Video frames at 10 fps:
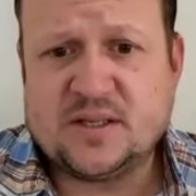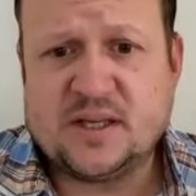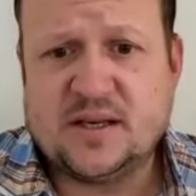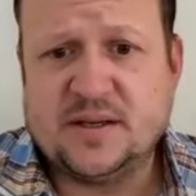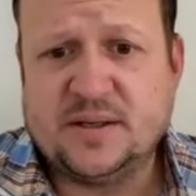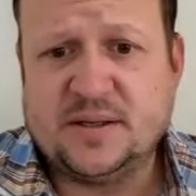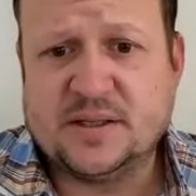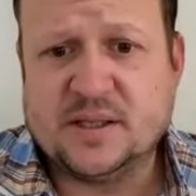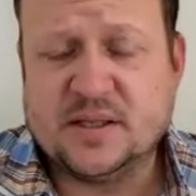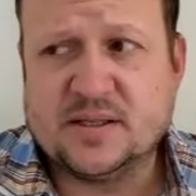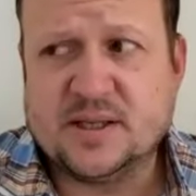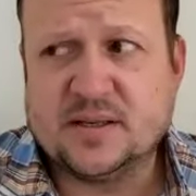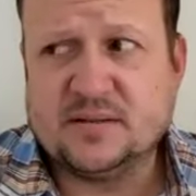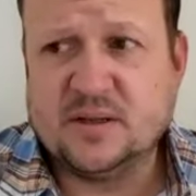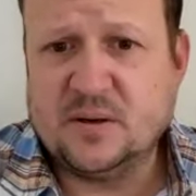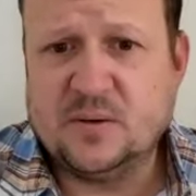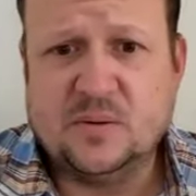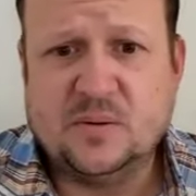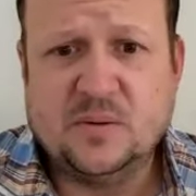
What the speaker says: sales. And it's like, no.